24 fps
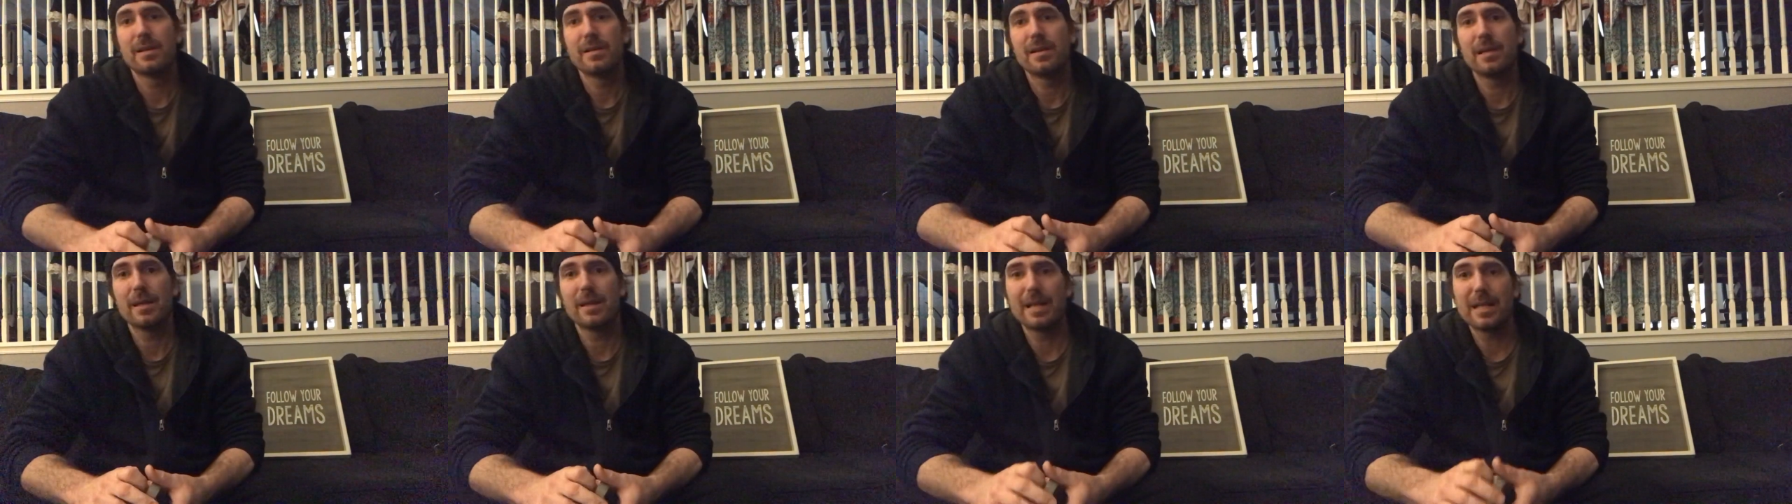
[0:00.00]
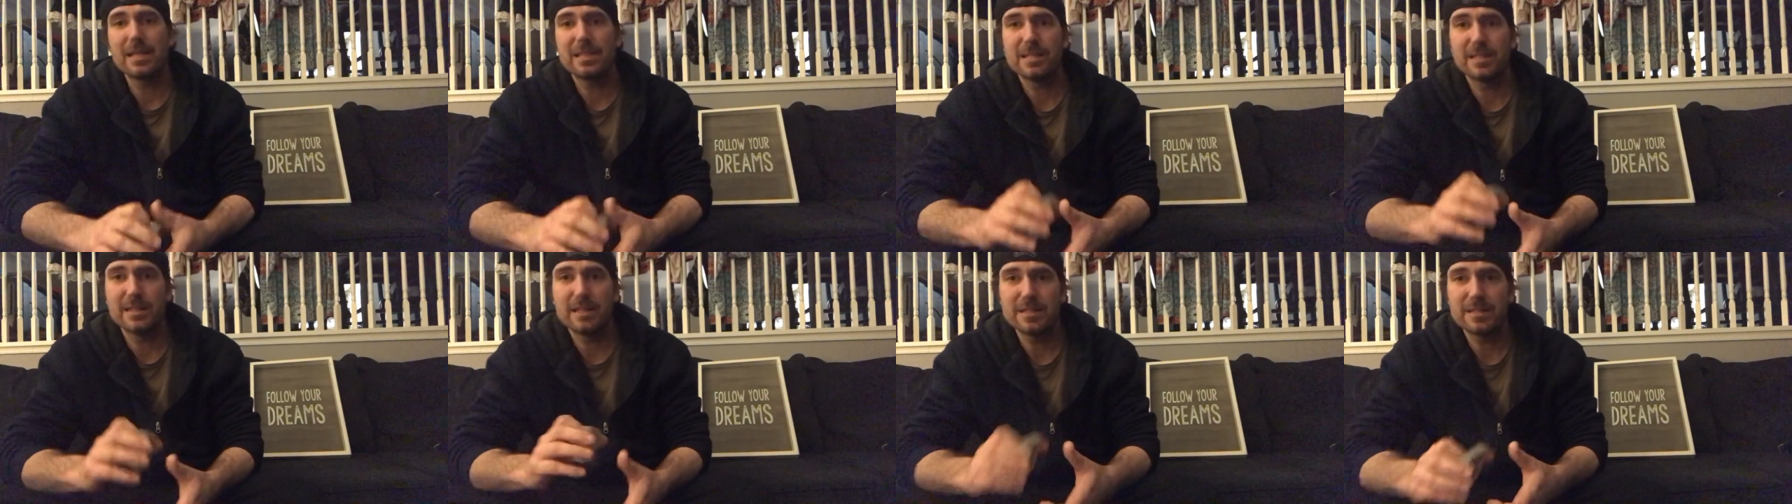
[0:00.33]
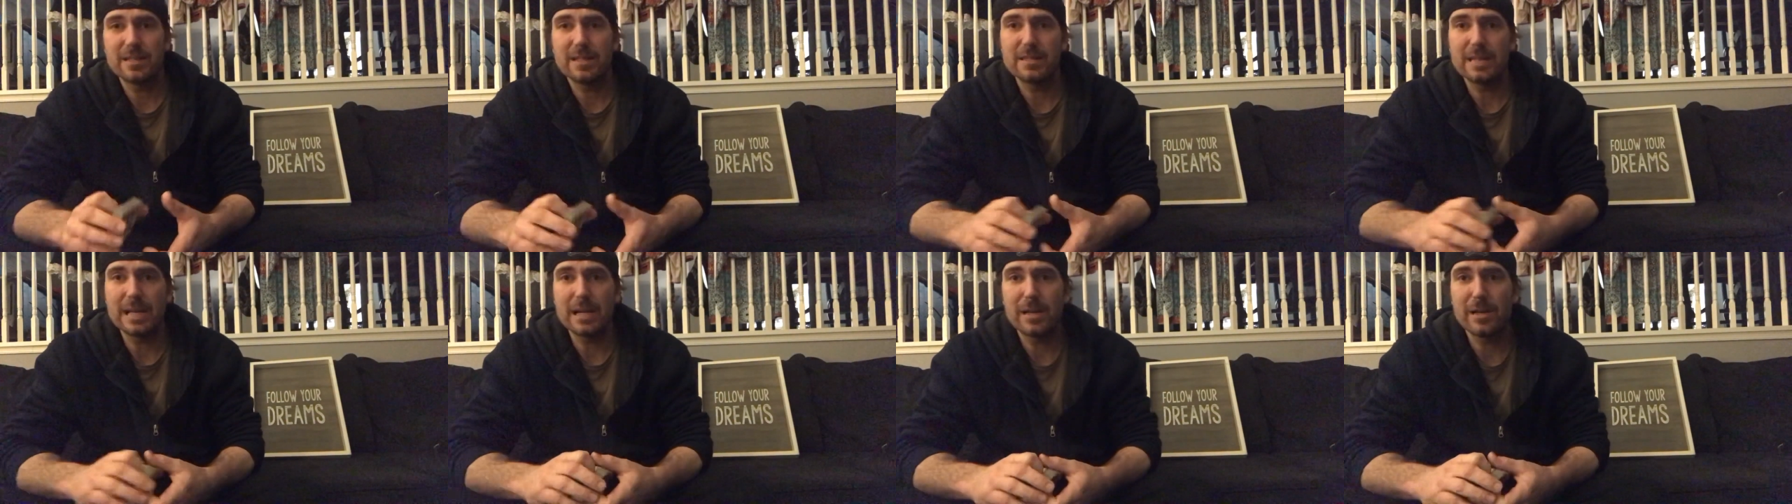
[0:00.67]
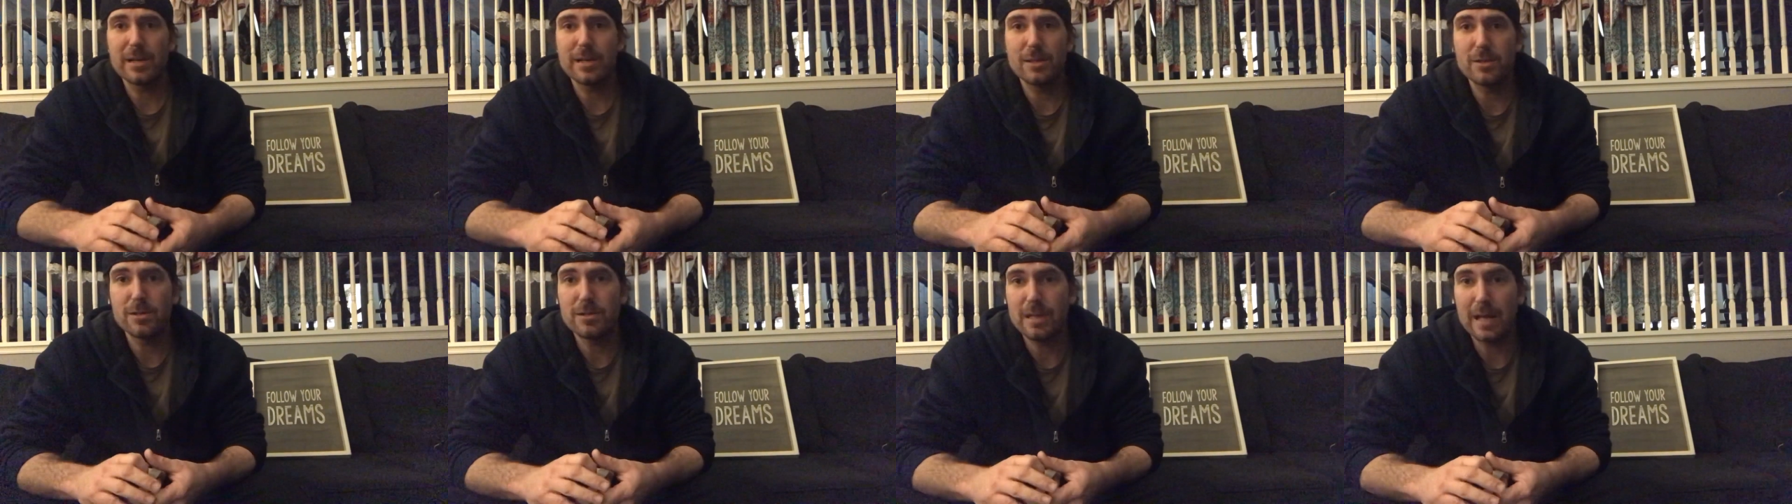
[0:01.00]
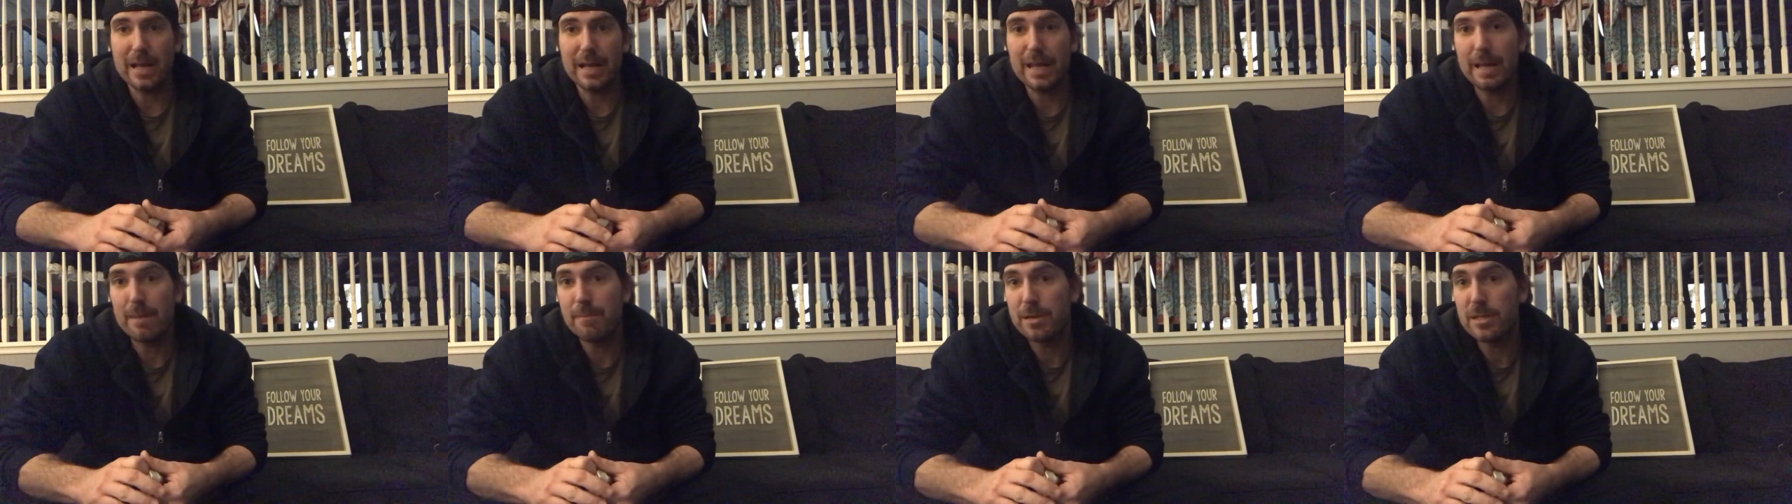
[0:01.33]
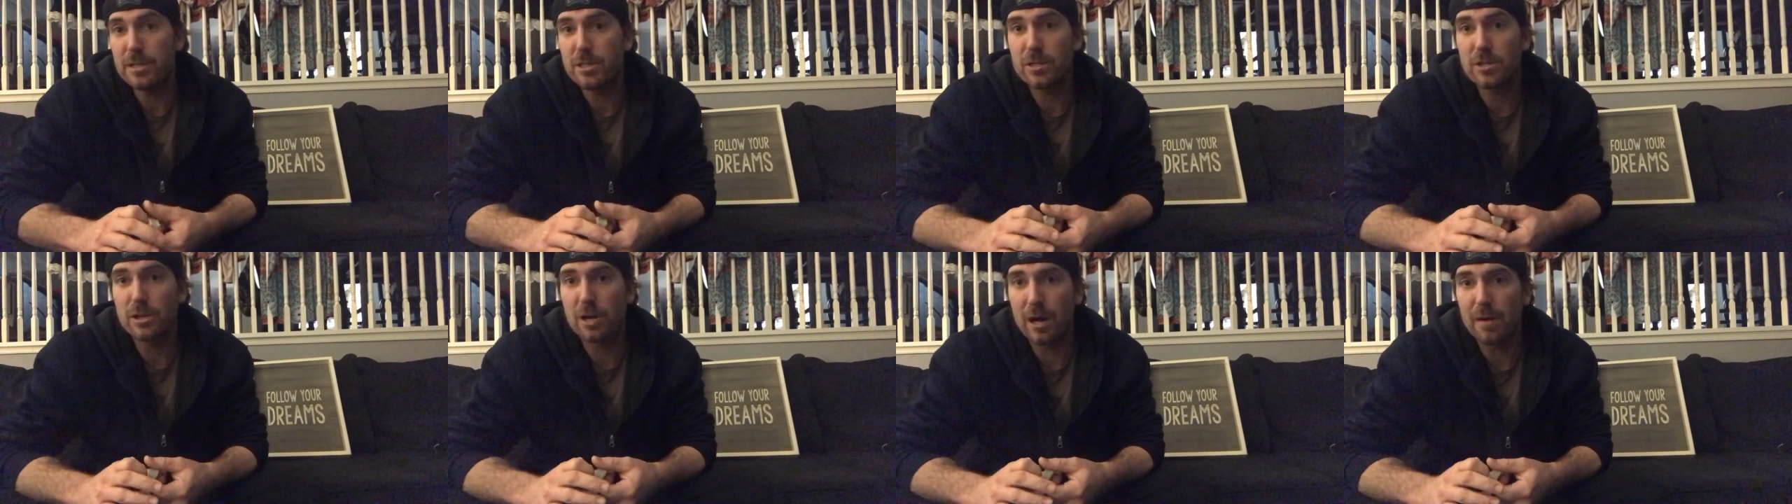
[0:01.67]
Now that's an instance I could have used that in
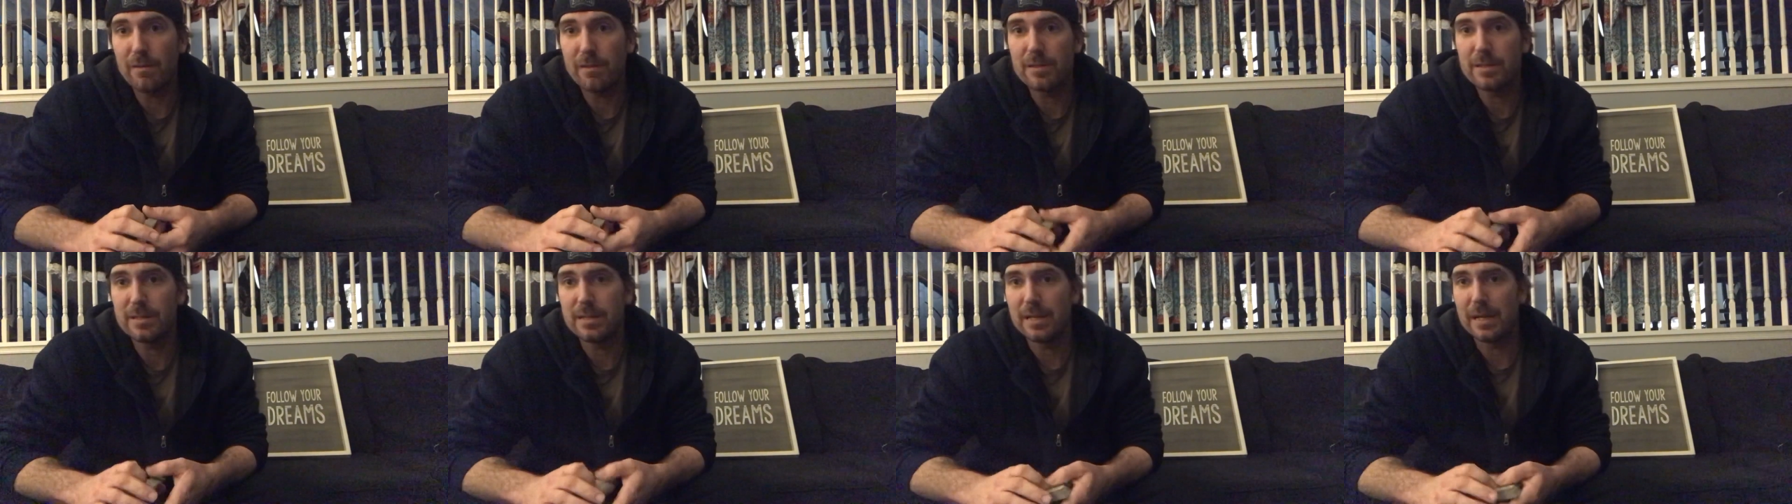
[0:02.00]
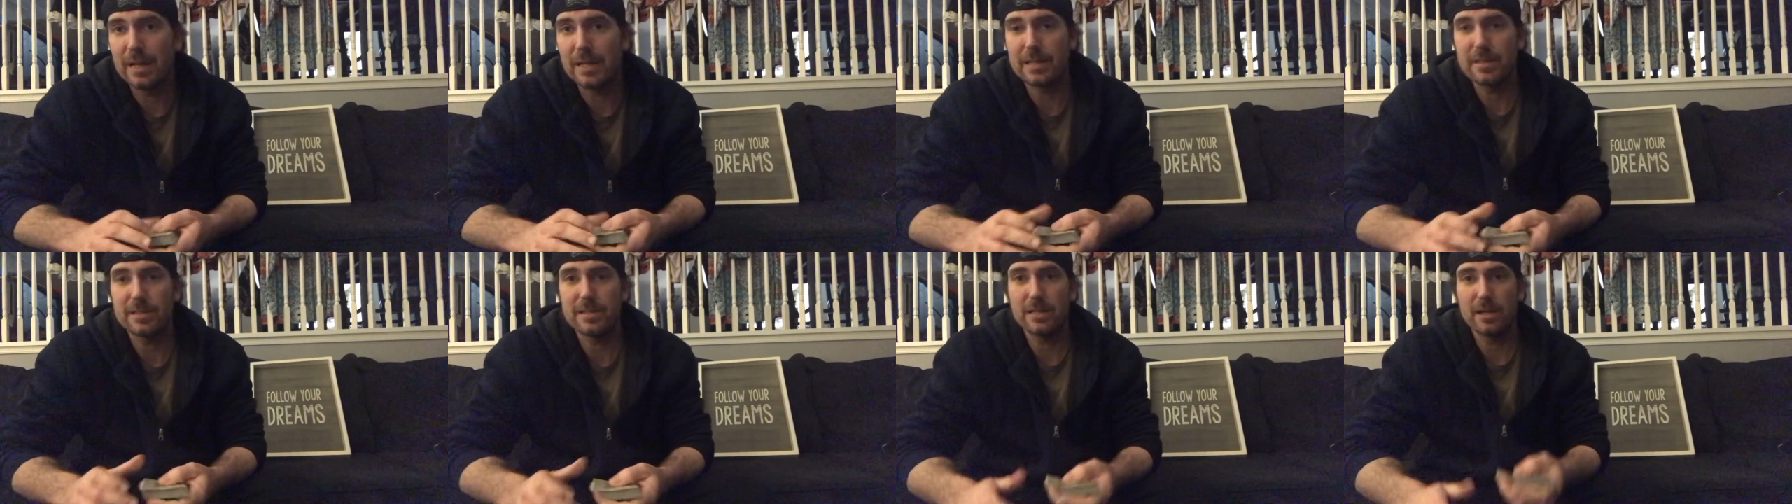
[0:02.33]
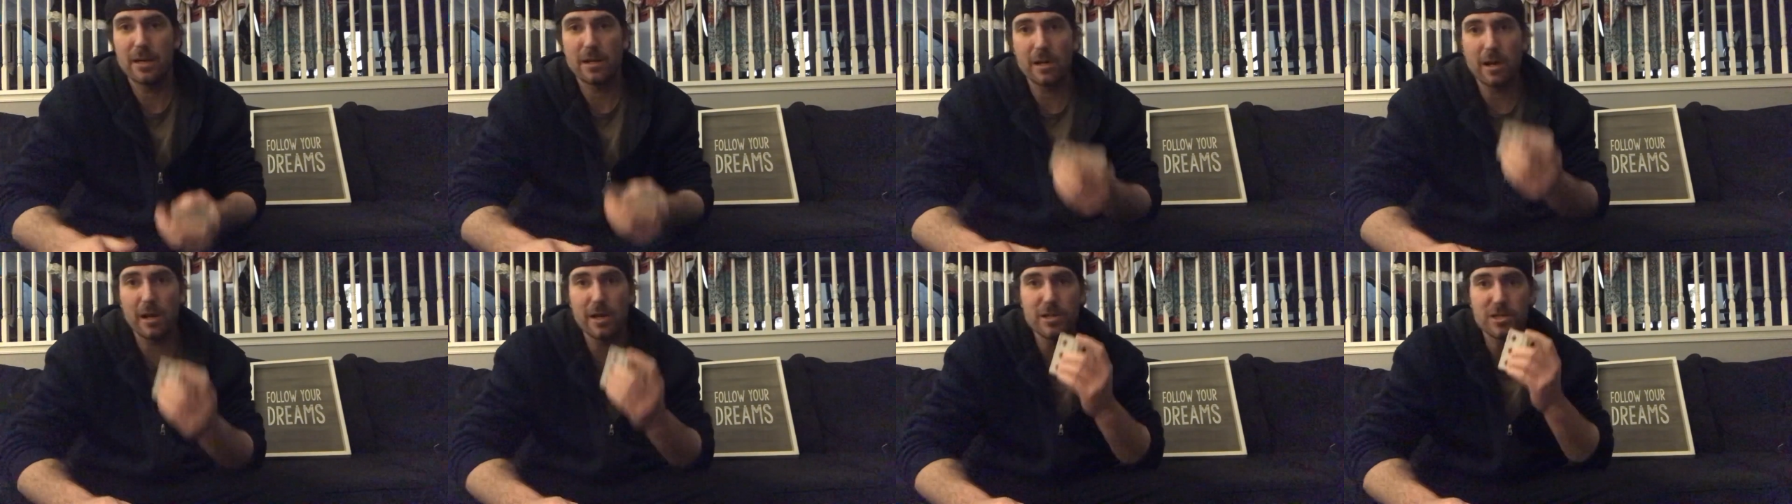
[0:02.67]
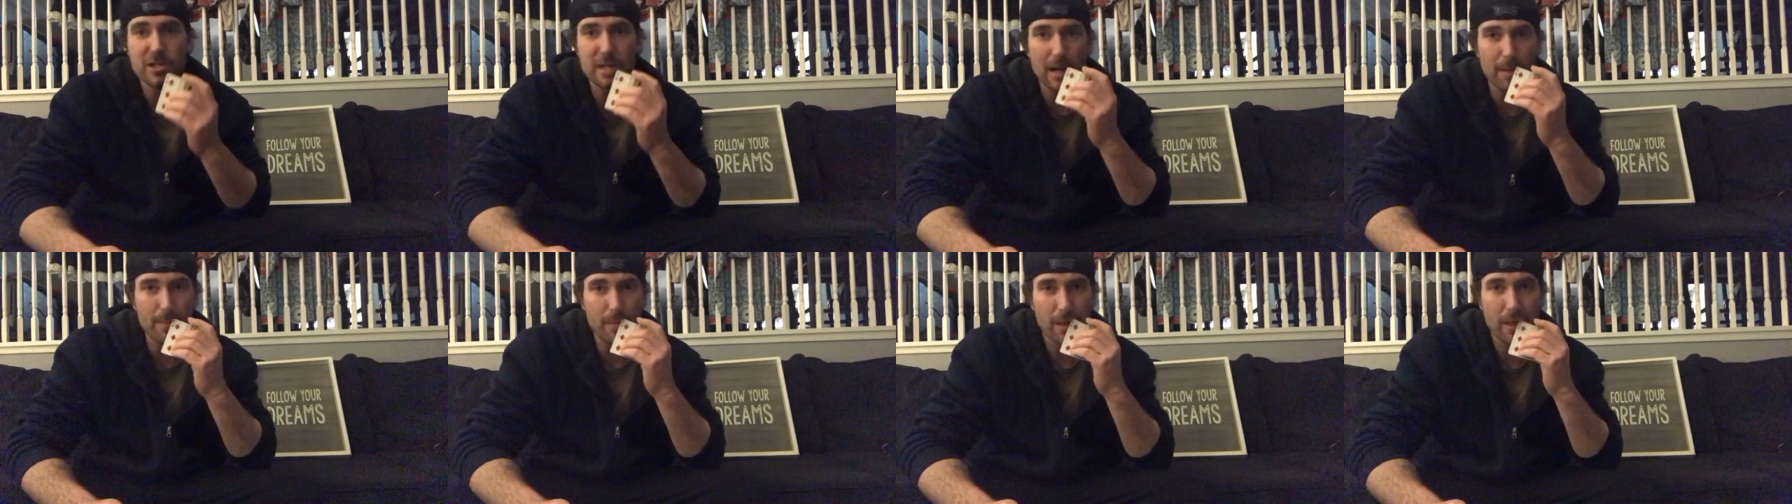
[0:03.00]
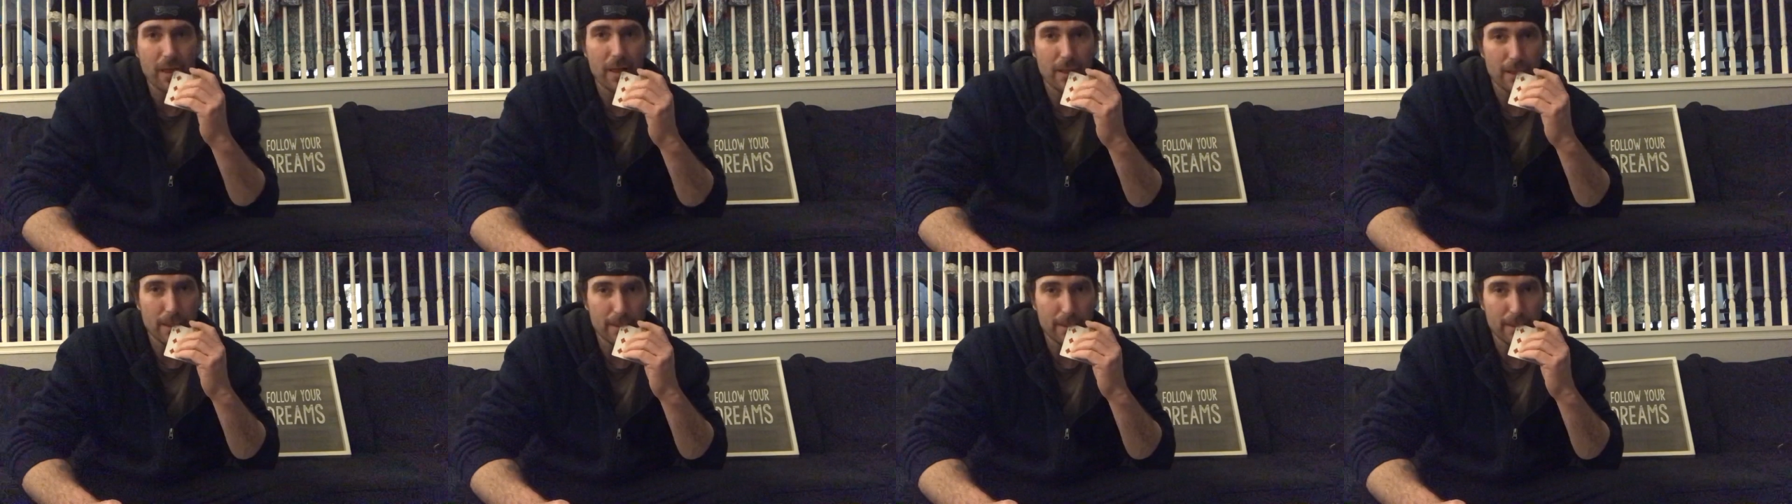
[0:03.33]
ambitious card routine. I could see your card jump.